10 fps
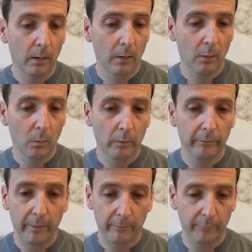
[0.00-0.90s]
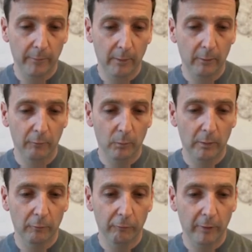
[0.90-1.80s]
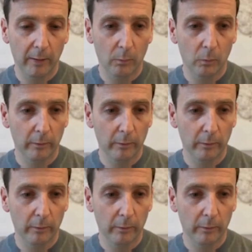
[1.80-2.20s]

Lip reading: Once that's finished, we can check what it's